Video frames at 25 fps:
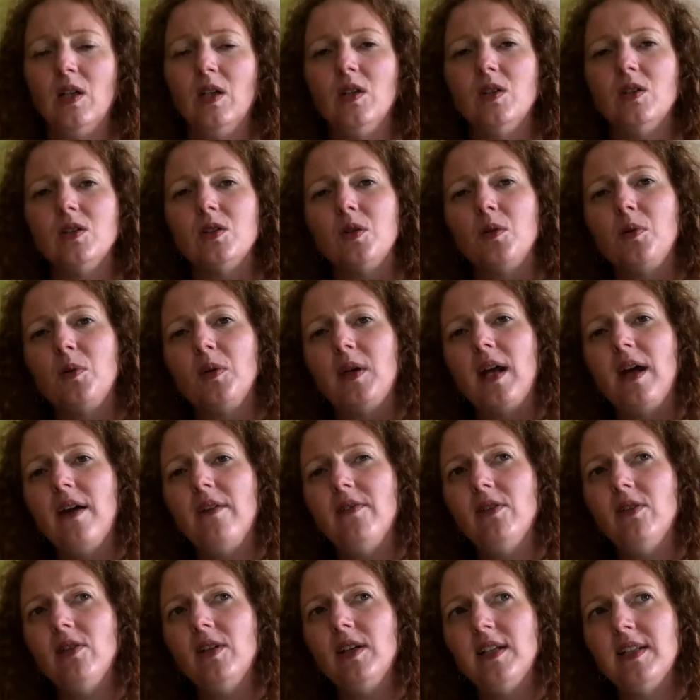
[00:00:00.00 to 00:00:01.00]
So
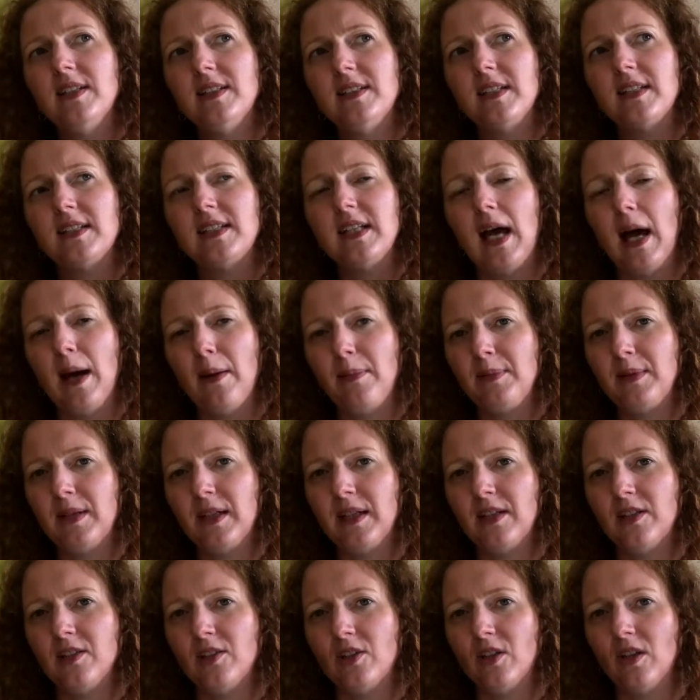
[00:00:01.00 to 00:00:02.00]
whatever it is that's
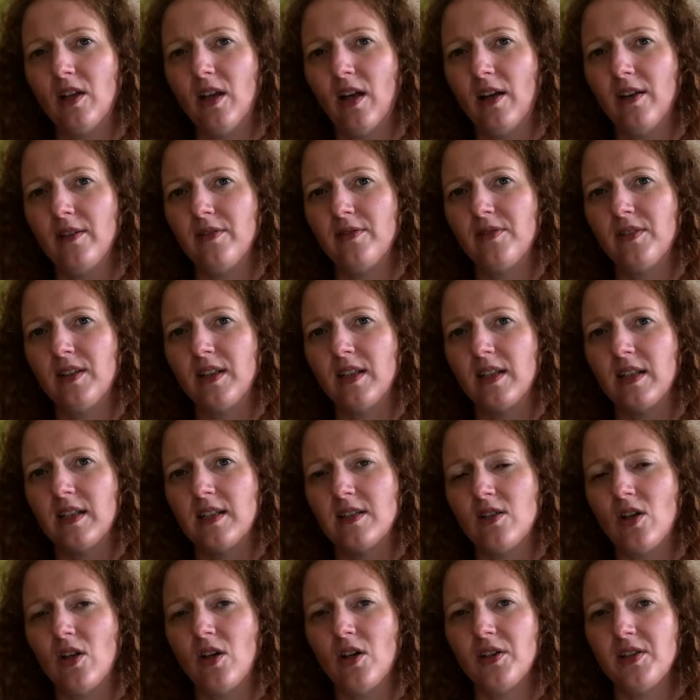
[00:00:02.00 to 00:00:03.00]
happening in your life that
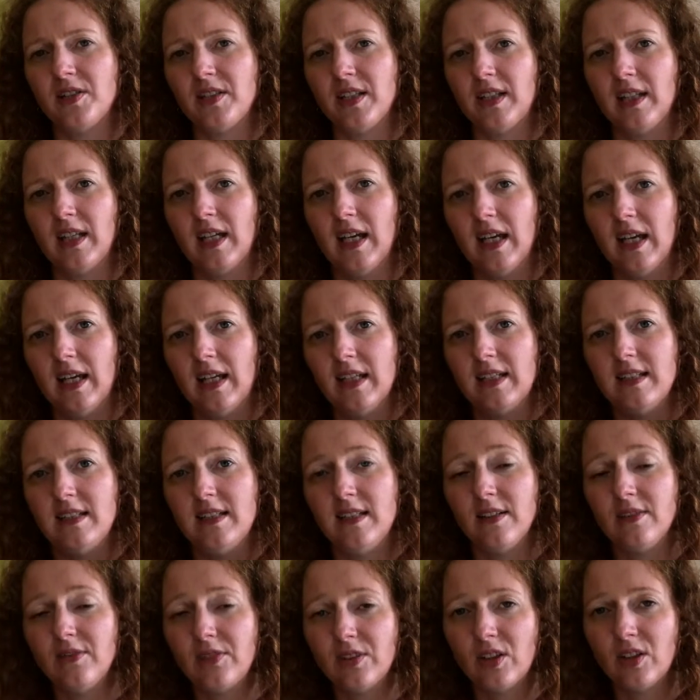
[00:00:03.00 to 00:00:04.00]
is causing
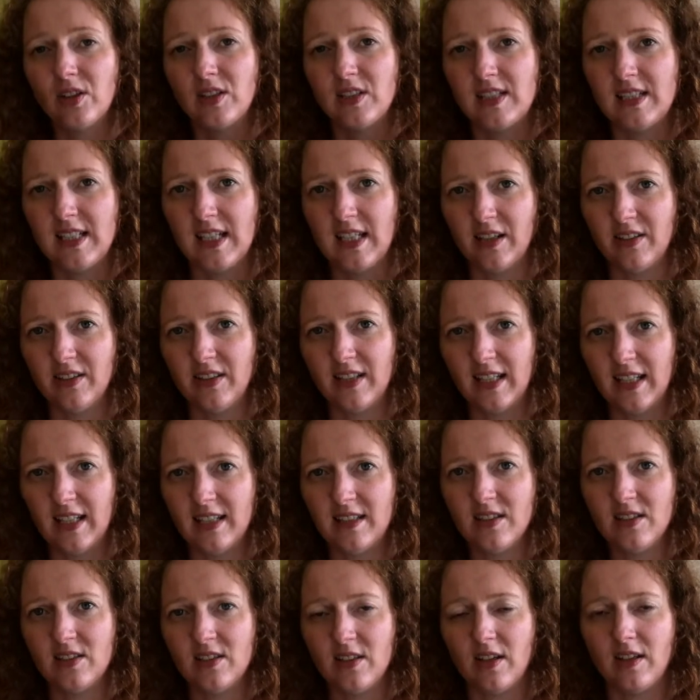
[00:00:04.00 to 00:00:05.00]
difficulty on the
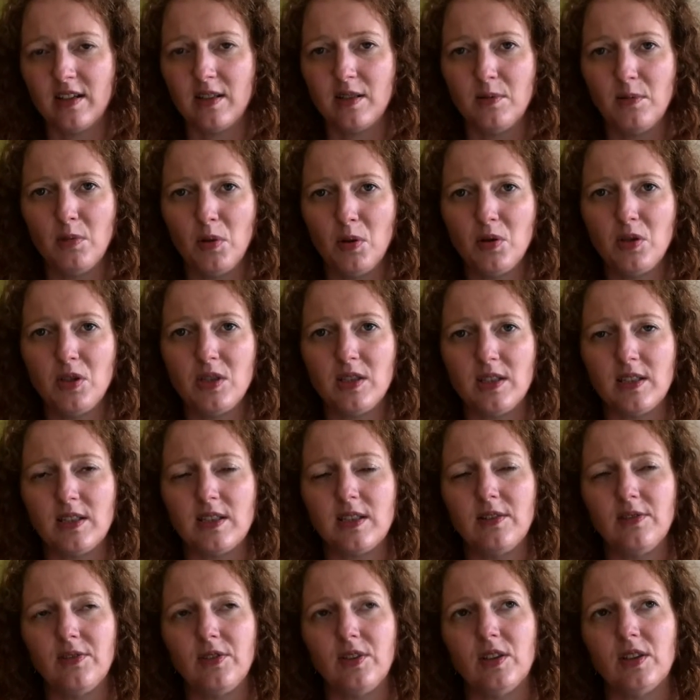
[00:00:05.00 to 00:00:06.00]
inside, emotional
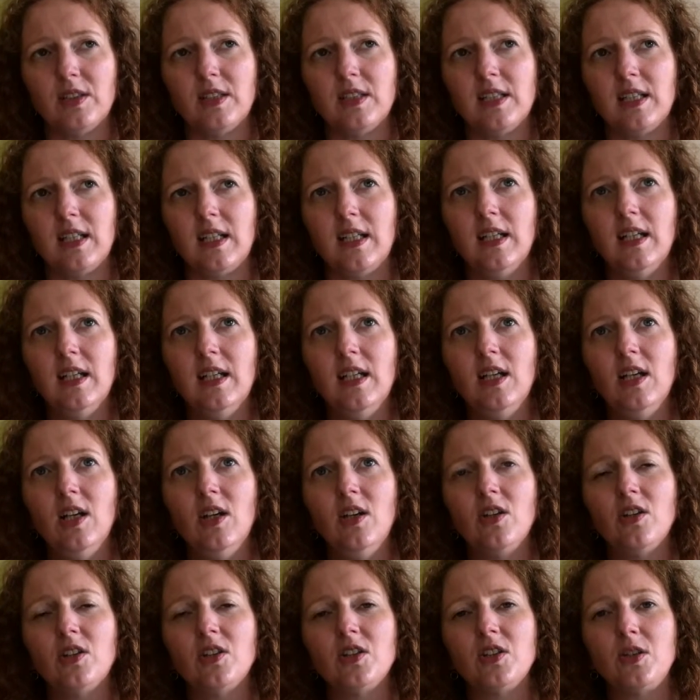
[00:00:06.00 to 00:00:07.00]
difficulty,
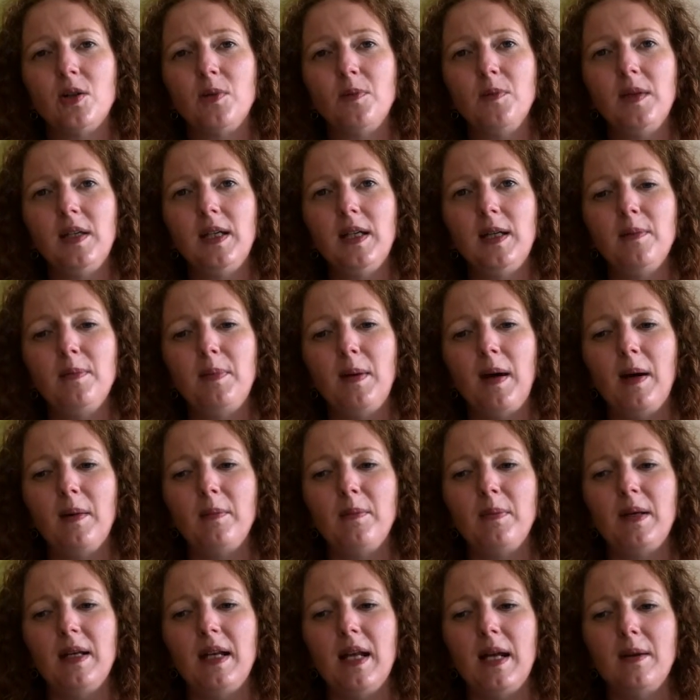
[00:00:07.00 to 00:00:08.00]
there's something
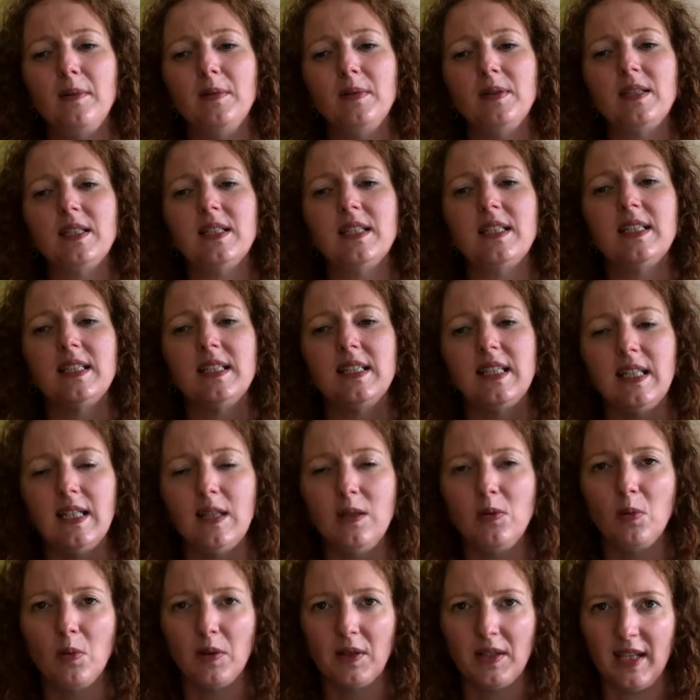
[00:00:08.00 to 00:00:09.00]
about being able to
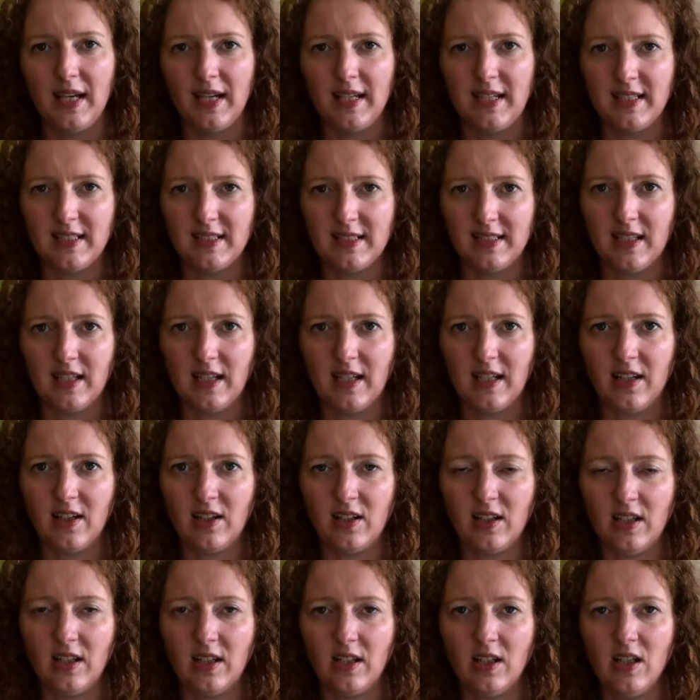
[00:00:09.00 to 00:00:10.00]
see what that is
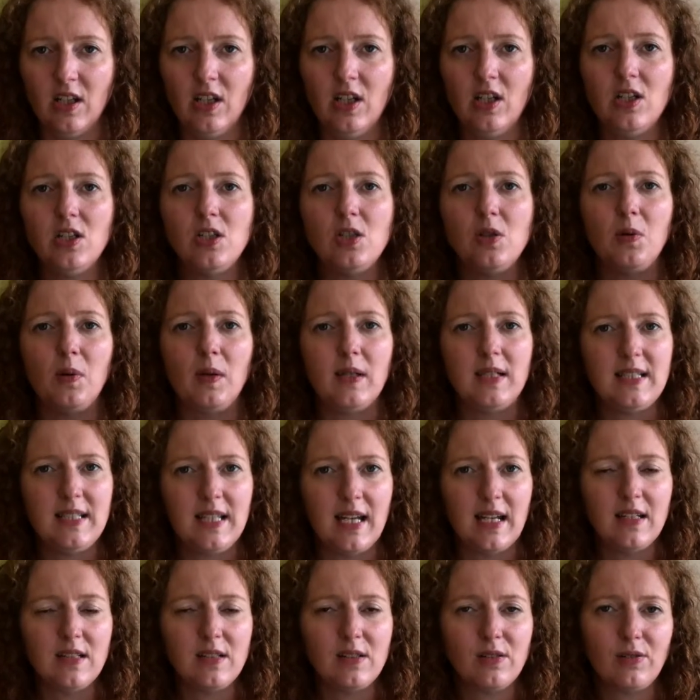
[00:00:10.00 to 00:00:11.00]
clearly, to
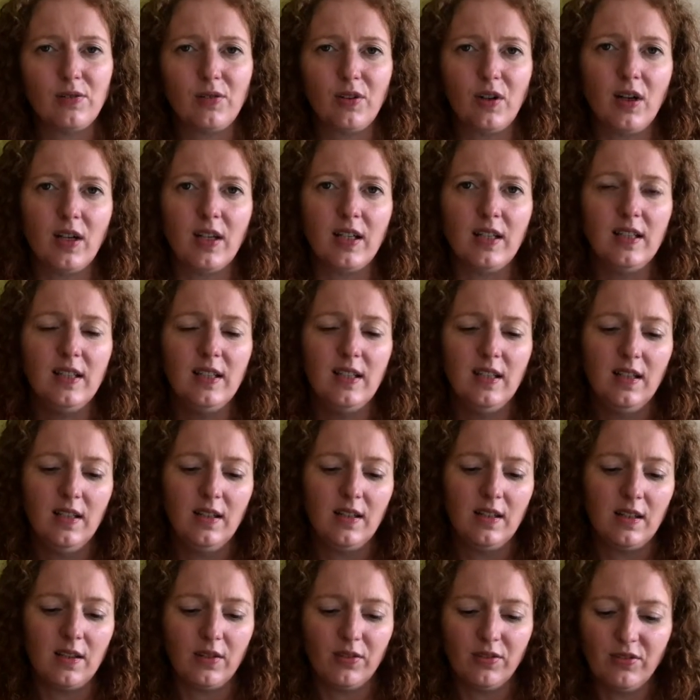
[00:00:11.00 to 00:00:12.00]
identify
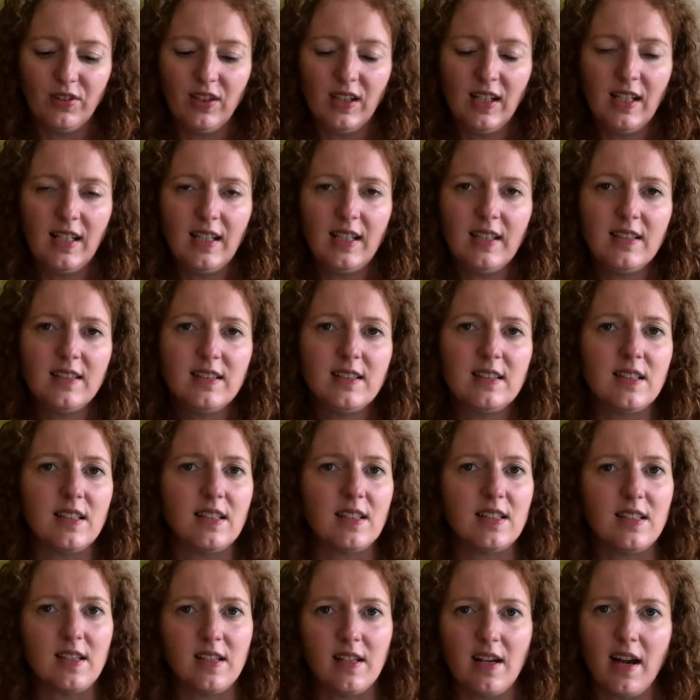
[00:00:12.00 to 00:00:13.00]
the feelings, the
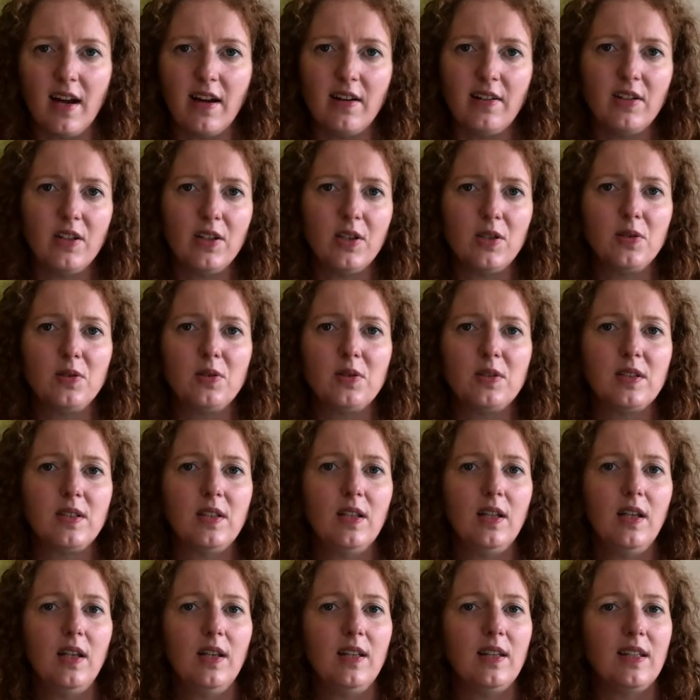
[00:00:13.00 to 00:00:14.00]
scenarios,
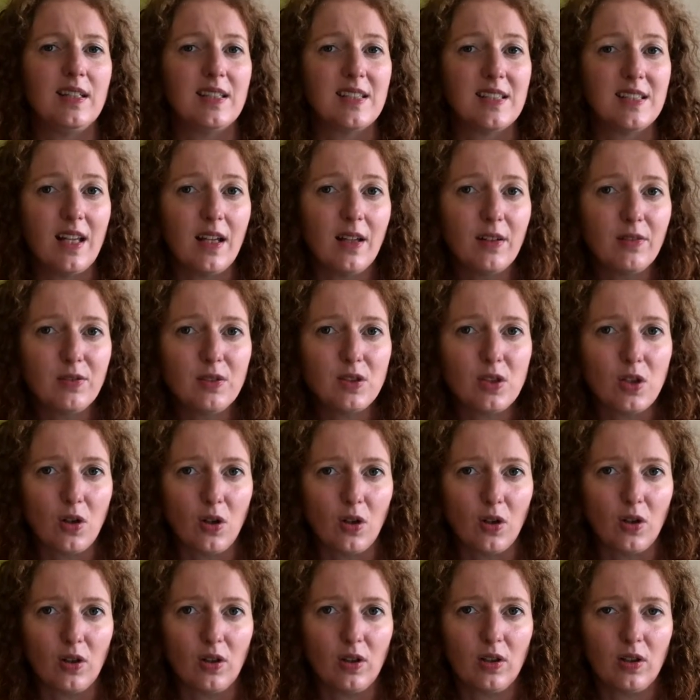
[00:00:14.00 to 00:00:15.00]
the
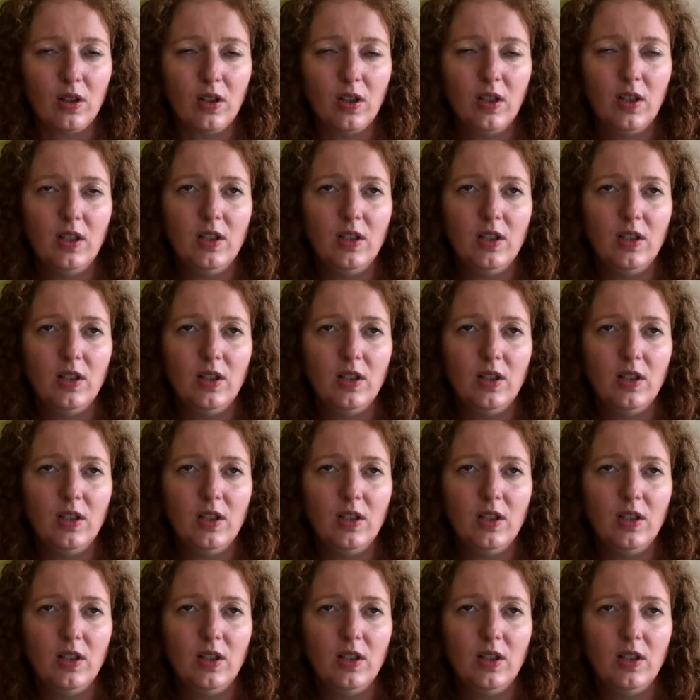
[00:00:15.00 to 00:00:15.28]
self-talk.